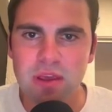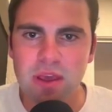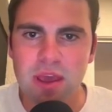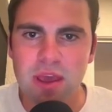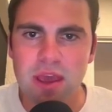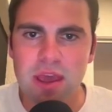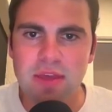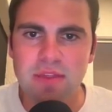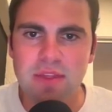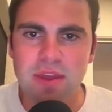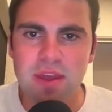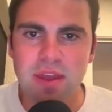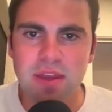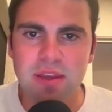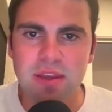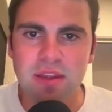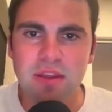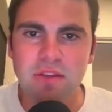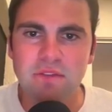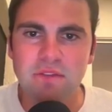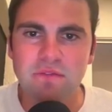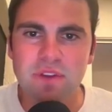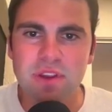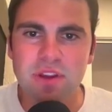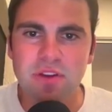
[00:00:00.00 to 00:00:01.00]
And then
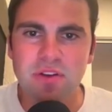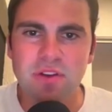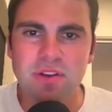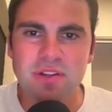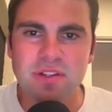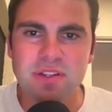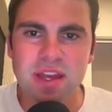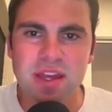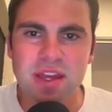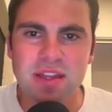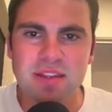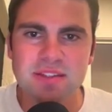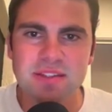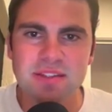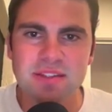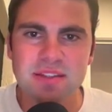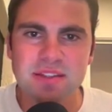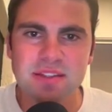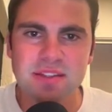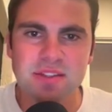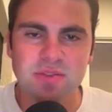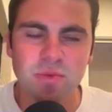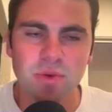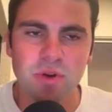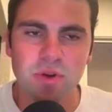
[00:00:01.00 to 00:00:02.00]
configure intents. This
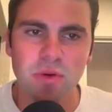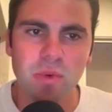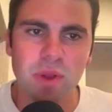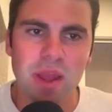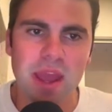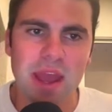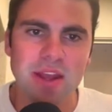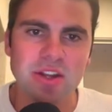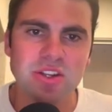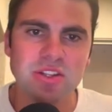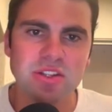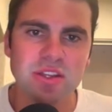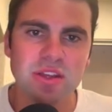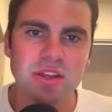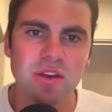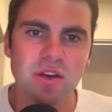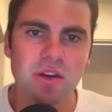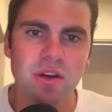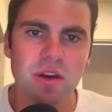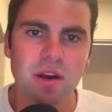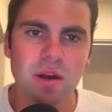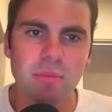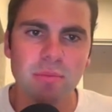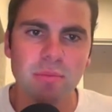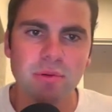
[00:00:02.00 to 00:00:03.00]
is where we actually
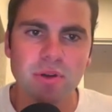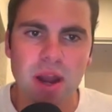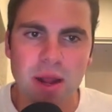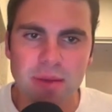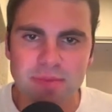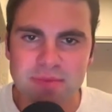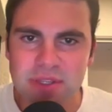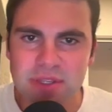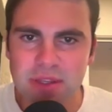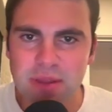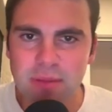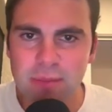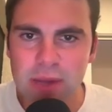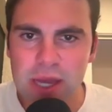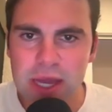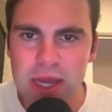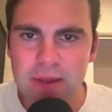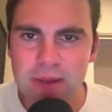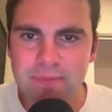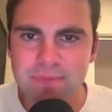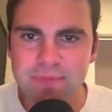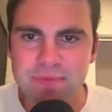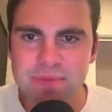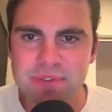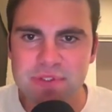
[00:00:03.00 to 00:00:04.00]
are prompting the bot
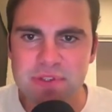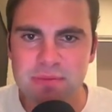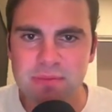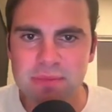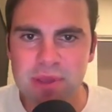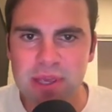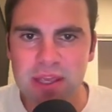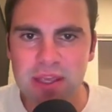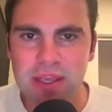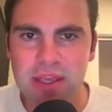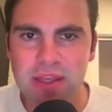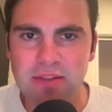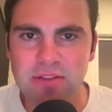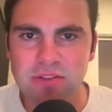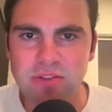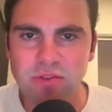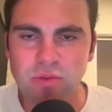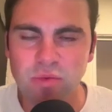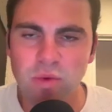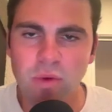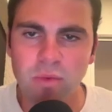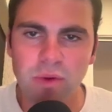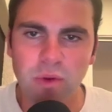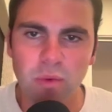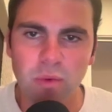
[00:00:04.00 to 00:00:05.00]
to make it do
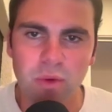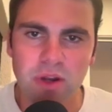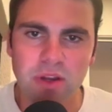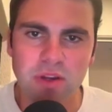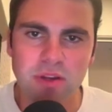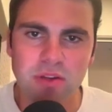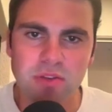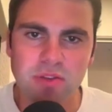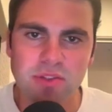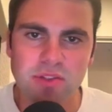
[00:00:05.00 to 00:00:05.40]
what we want to do.